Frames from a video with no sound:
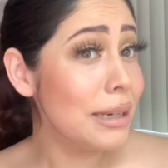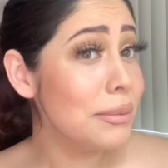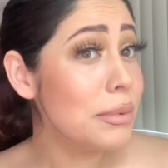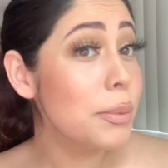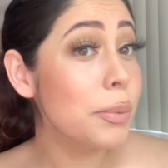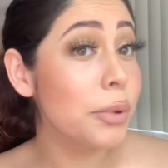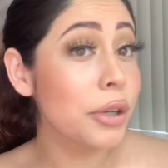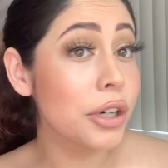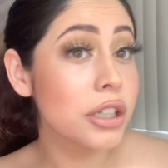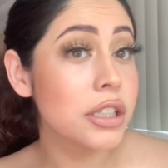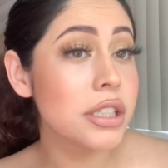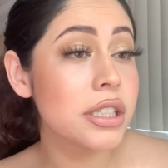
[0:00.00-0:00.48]
a
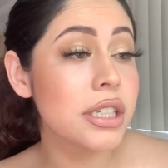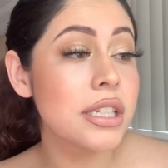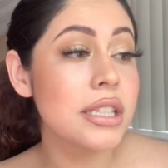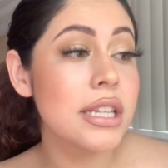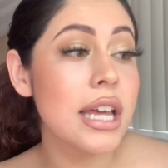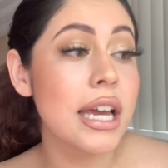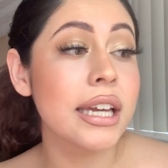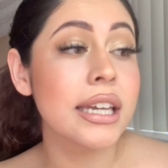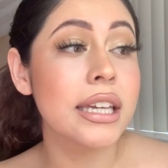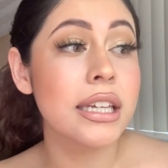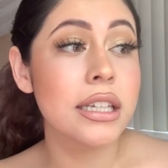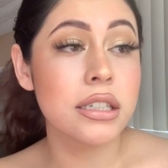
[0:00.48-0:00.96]
person
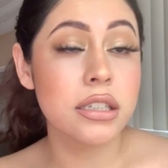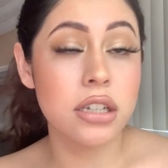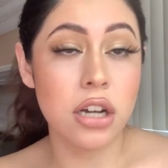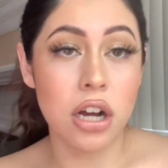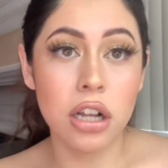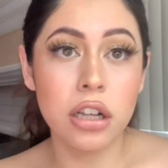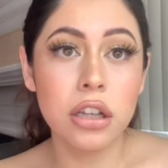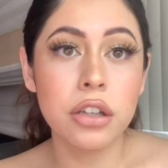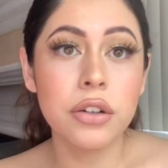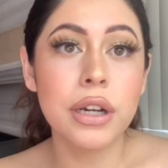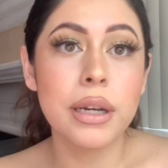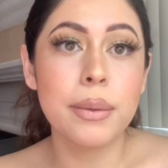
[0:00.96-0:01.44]
that can
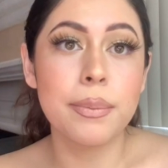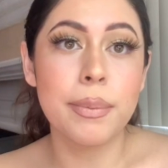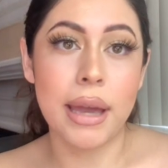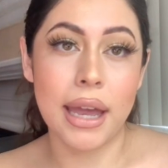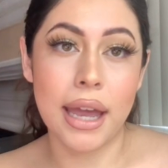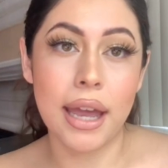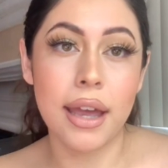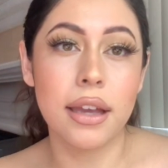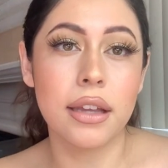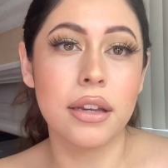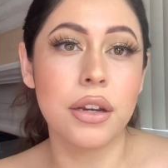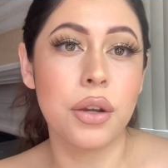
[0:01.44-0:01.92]
tolerate
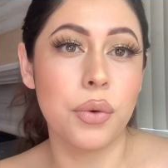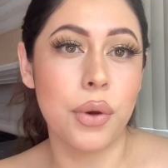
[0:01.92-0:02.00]
pain.